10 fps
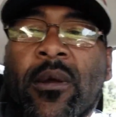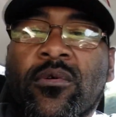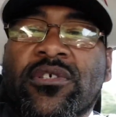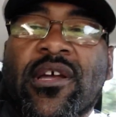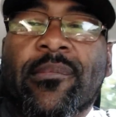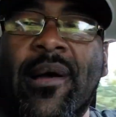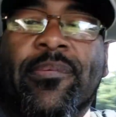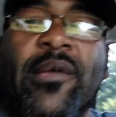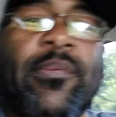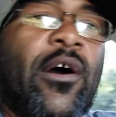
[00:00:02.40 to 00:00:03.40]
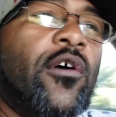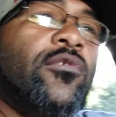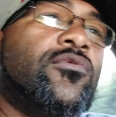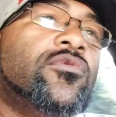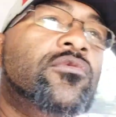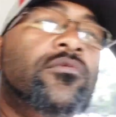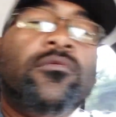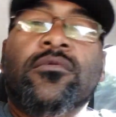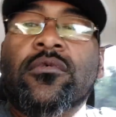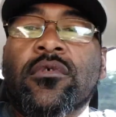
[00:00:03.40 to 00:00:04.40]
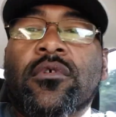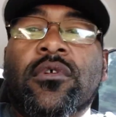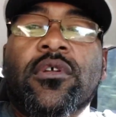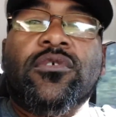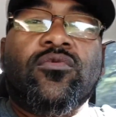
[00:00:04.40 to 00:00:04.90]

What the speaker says: What's up, my peoples? It's